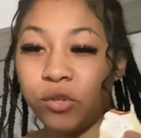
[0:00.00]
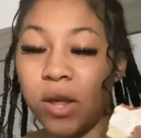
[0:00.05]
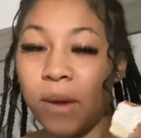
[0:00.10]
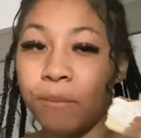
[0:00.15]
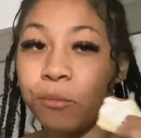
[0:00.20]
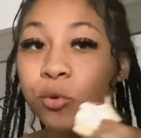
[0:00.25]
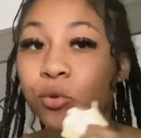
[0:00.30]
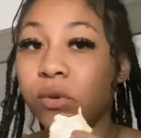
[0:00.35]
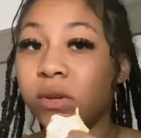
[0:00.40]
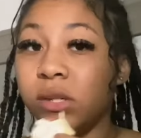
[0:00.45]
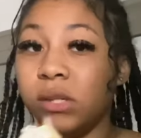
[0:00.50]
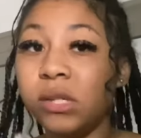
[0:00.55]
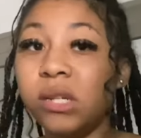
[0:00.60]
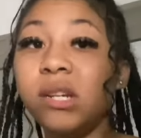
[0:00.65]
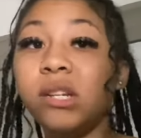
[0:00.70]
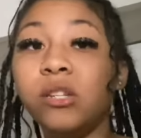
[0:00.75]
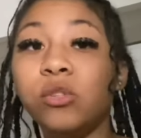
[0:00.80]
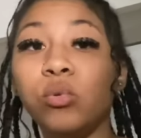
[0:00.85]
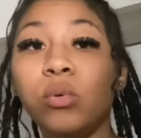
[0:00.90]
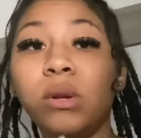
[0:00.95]
I'm doing a
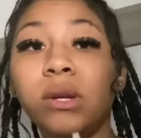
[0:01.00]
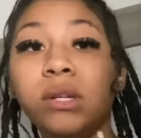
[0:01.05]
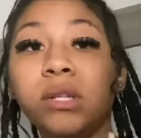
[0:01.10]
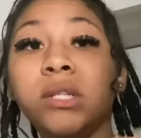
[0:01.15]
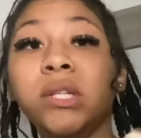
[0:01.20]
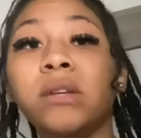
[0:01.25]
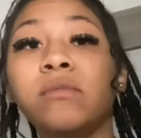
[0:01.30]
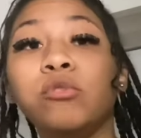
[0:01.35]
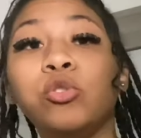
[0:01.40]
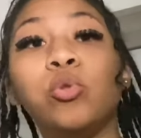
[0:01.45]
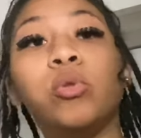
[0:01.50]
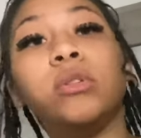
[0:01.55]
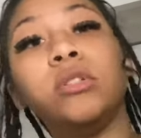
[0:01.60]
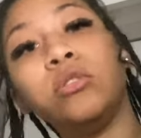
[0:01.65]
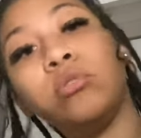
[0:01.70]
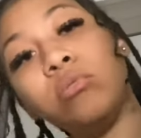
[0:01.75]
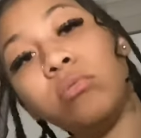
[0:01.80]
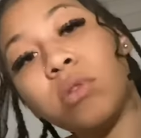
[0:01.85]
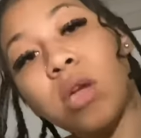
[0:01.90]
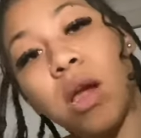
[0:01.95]
6:20 shift to a
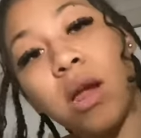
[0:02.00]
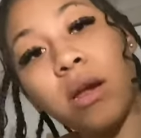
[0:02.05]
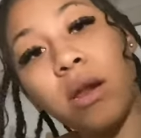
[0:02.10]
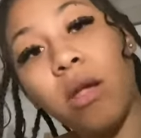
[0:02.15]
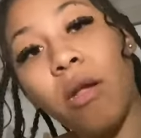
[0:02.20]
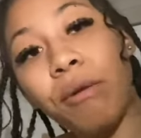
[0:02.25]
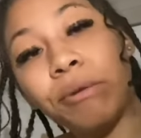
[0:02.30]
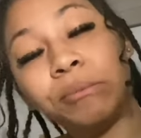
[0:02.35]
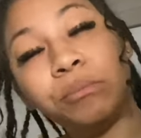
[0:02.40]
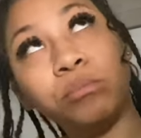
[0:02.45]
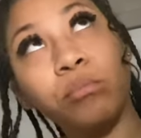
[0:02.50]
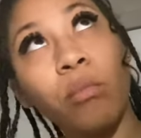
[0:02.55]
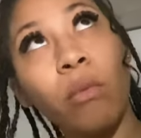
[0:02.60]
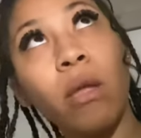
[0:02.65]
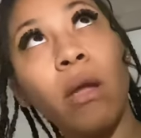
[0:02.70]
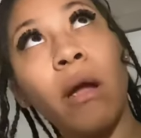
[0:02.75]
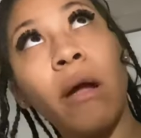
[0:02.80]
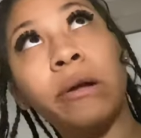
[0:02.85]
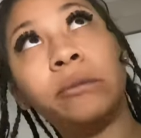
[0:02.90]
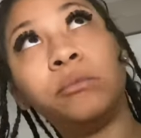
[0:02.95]
2:30
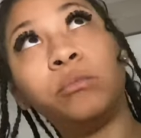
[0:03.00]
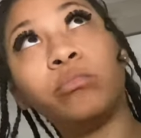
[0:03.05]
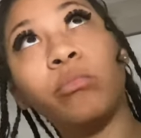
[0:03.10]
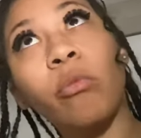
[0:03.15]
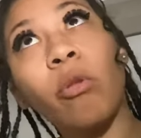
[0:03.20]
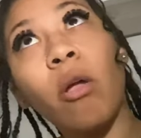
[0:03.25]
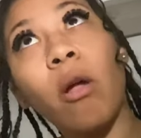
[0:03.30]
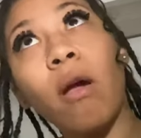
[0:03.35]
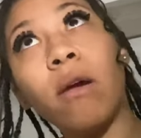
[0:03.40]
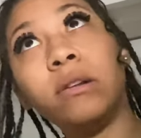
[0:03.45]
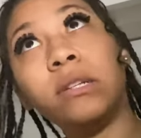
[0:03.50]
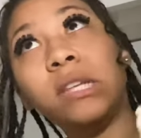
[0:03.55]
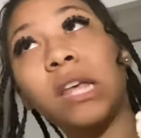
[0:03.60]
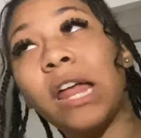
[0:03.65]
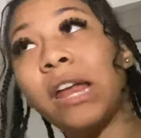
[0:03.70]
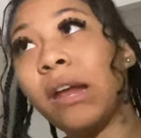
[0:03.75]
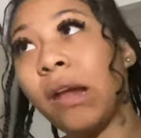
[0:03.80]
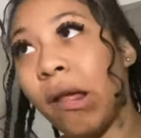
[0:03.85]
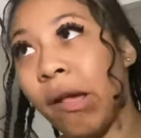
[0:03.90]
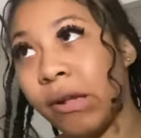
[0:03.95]

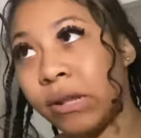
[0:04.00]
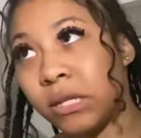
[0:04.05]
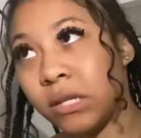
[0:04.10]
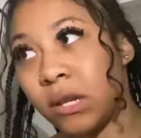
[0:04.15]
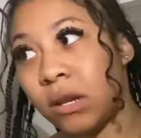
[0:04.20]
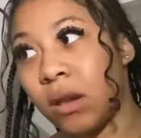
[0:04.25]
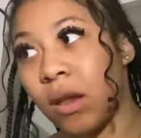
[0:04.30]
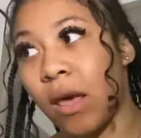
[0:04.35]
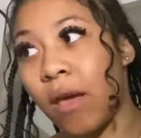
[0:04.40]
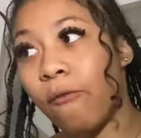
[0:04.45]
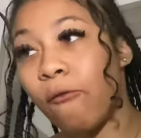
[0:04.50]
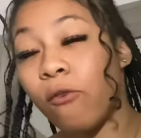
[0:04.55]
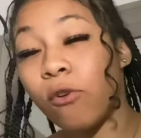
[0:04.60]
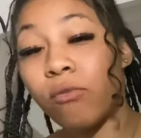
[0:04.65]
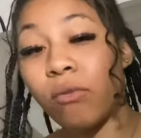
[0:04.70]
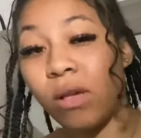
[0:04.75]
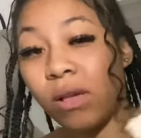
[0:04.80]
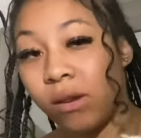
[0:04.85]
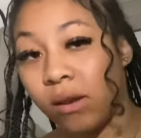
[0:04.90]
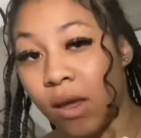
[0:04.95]
Saturday and Sunday for
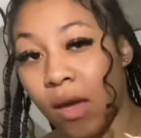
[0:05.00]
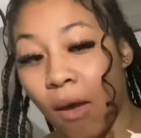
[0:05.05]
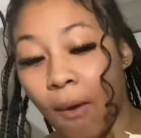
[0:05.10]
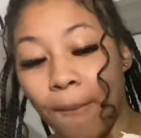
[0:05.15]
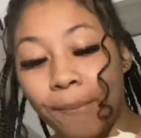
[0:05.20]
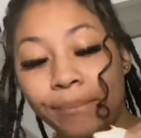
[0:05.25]
right now.